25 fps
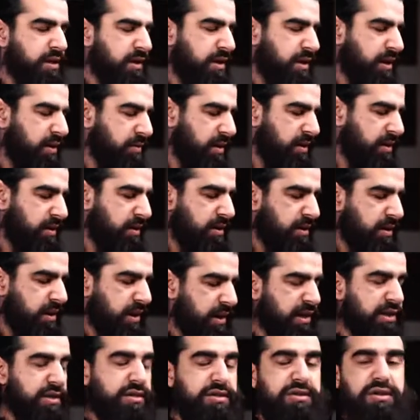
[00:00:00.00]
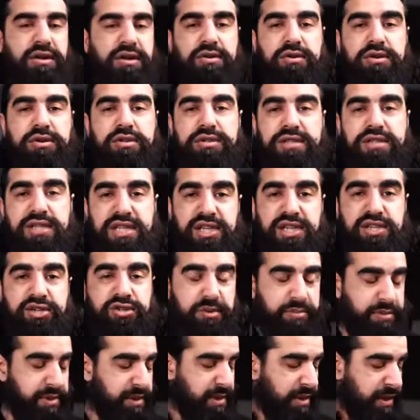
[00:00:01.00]
I mean, I need to start going to tea
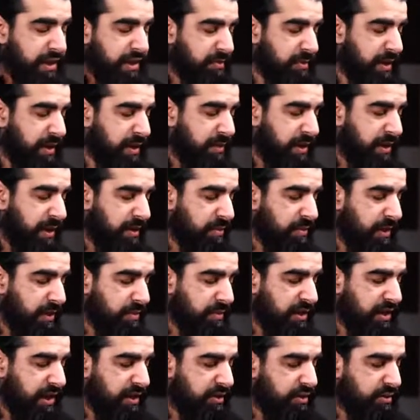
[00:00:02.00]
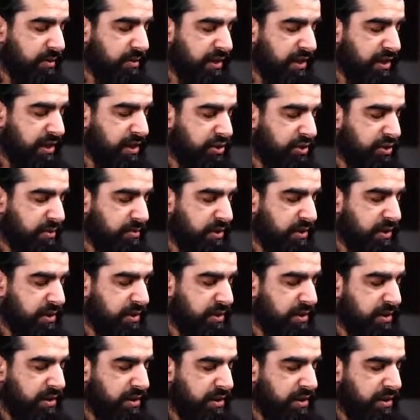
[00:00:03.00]
shops, and then maybe I'll be able to tell you about tea shops.